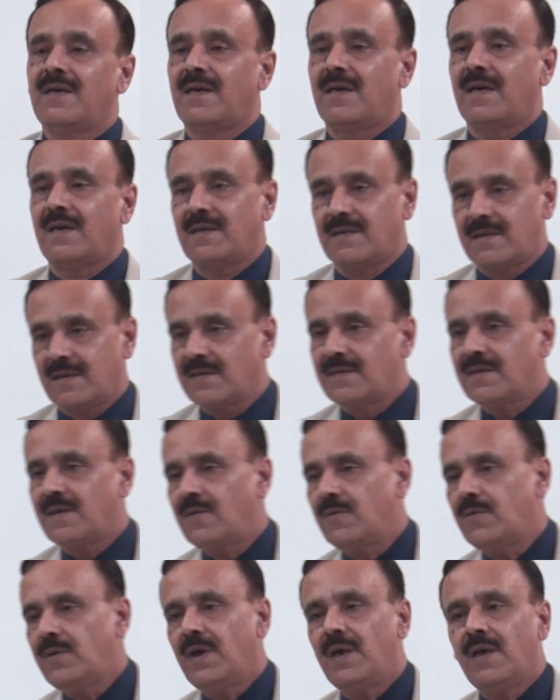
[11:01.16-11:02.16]

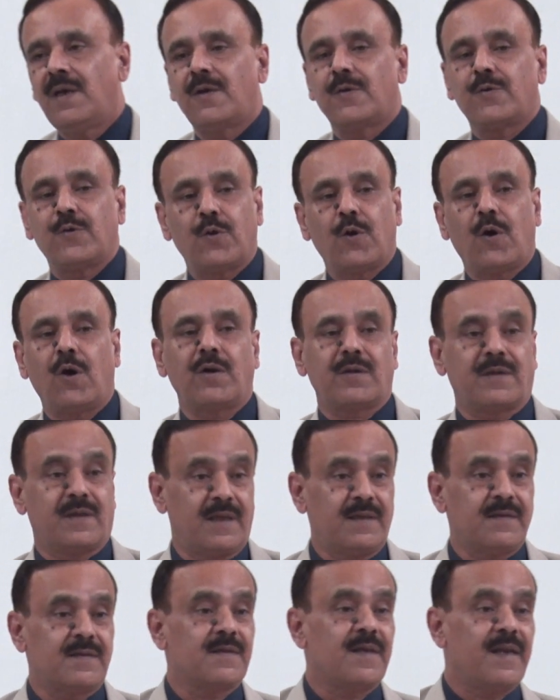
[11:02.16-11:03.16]
ultrasound nor
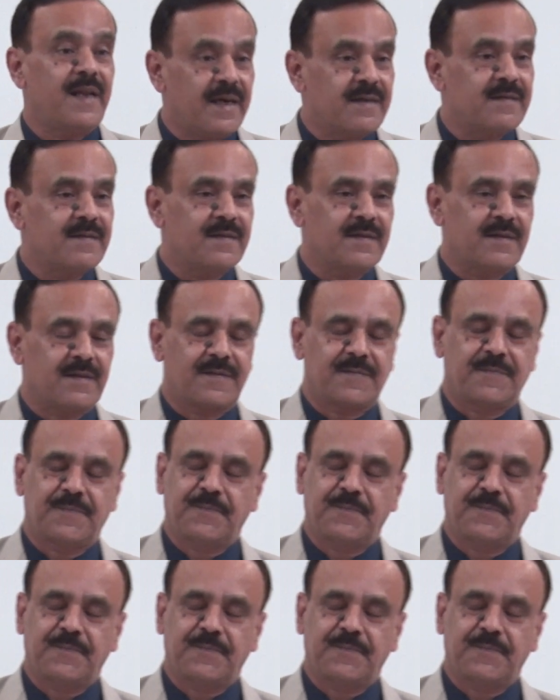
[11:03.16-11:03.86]
this lecture.